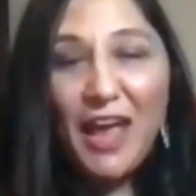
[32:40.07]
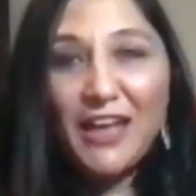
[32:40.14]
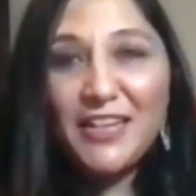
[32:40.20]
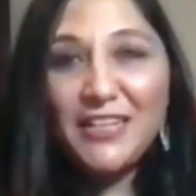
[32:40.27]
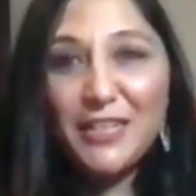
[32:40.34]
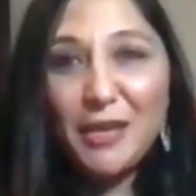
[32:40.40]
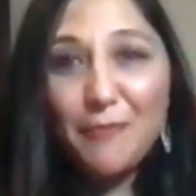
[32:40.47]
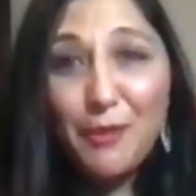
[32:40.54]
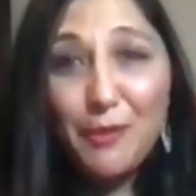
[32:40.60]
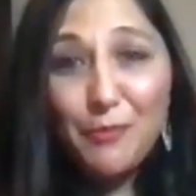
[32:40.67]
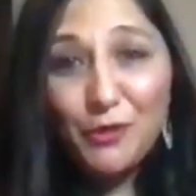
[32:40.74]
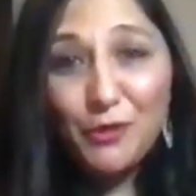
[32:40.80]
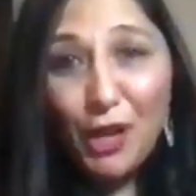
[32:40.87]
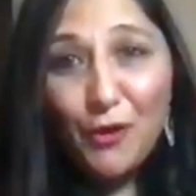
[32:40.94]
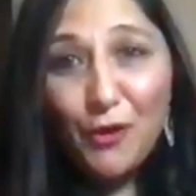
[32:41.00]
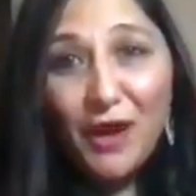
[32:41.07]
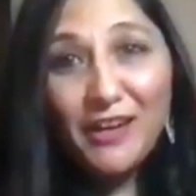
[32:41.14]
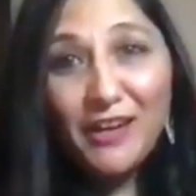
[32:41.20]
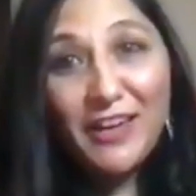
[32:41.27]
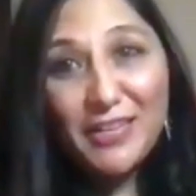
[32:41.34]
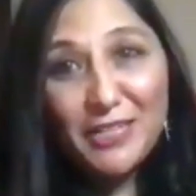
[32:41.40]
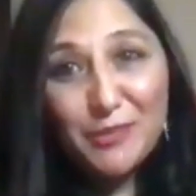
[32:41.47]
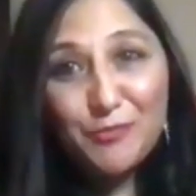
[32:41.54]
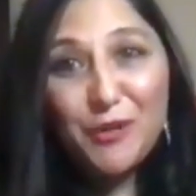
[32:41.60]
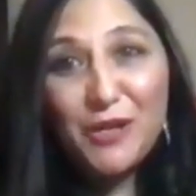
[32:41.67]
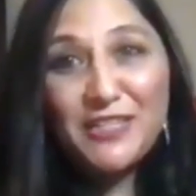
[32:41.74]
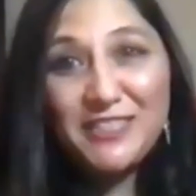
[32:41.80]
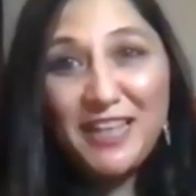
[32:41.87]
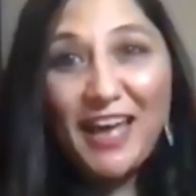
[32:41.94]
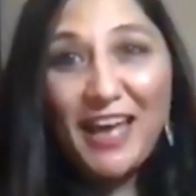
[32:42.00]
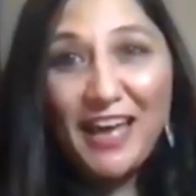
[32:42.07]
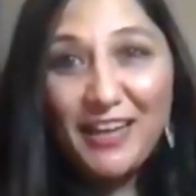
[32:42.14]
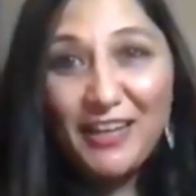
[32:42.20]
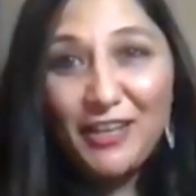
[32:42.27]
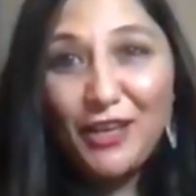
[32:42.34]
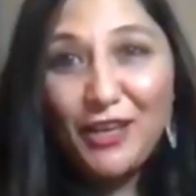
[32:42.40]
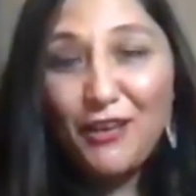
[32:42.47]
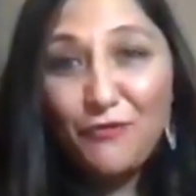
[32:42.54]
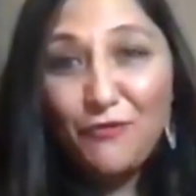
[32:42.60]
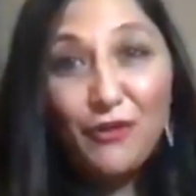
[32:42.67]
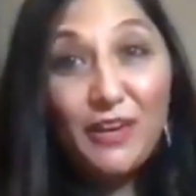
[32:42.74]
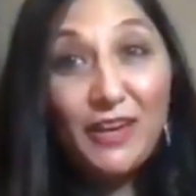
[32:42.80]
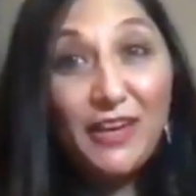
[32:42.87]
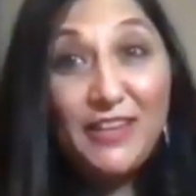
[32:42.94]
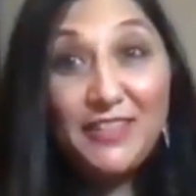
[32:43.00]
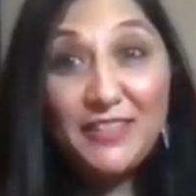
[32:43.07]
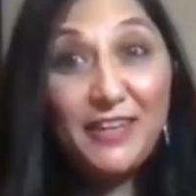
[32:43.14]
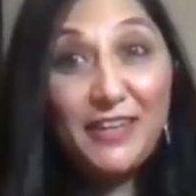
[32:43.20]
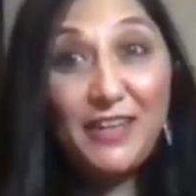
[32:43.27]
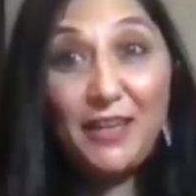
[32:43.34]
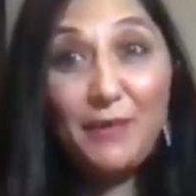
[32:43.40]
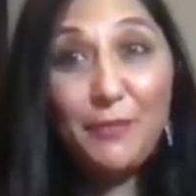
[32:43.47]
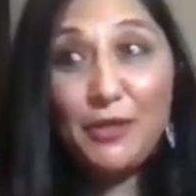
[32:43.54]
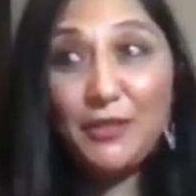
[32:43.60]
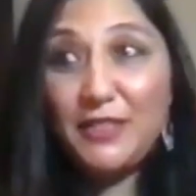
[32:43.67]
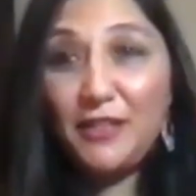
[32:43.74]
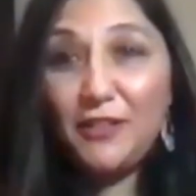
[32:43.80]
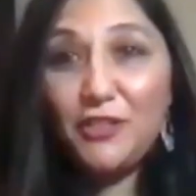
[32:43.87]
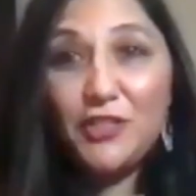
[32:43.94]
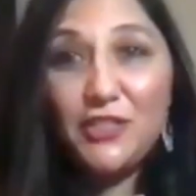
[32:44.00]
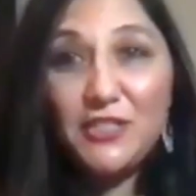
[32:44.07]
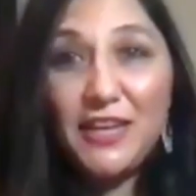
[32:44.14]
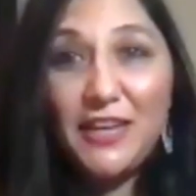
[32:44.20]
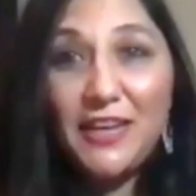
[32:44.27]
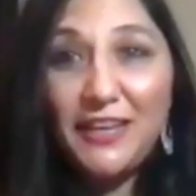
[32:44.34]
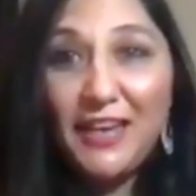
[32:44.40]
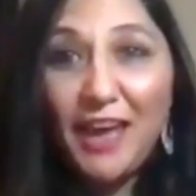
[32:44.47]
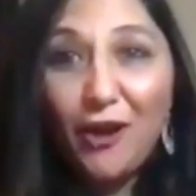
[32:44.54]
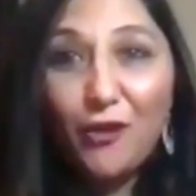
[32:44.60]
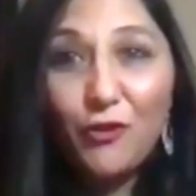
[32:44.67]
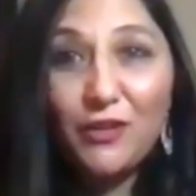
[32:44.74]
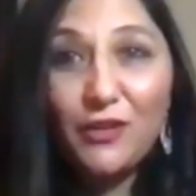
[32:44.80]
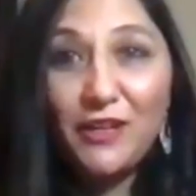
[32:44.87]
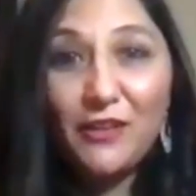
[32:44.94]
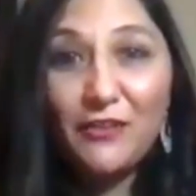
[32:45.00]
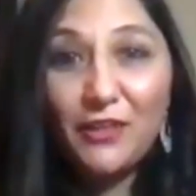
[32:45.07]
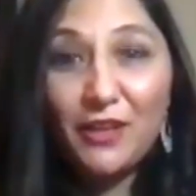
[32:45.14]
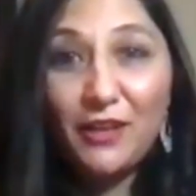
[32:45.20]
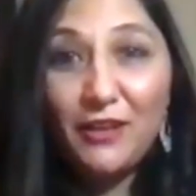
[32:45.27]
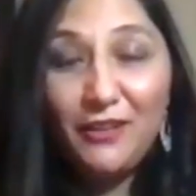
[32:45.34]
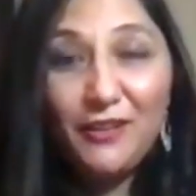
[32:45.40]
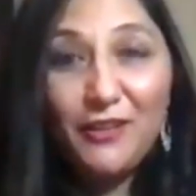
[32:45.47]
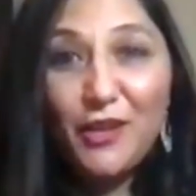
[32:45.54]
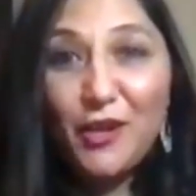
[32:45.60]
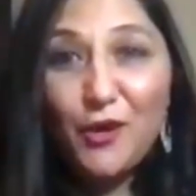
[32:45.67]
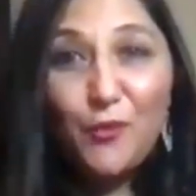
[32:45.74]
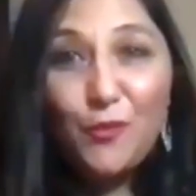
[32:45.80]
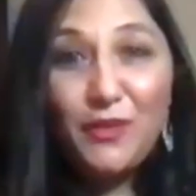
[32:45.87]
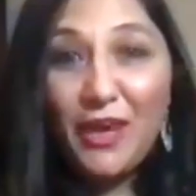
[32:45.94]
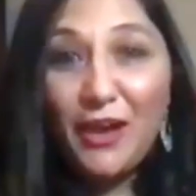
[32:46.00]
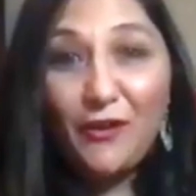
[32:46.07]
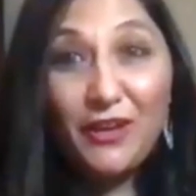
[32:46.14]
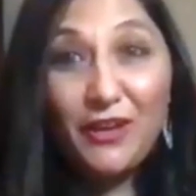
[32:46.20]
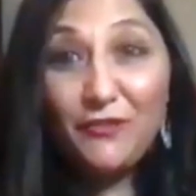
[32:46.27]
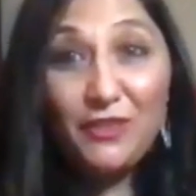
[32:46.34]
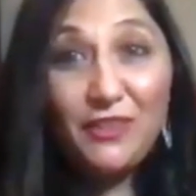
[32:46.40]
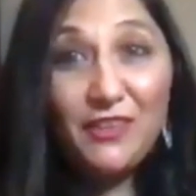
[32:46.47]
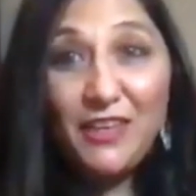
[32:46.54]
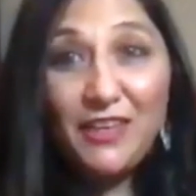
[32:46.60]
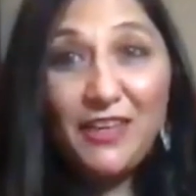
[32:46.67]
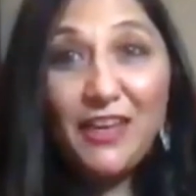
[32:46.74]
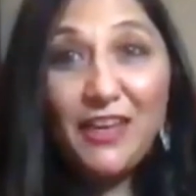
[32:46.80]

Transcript: And some people know how to express that anger very easily because they'll just take it out on another without even thinking.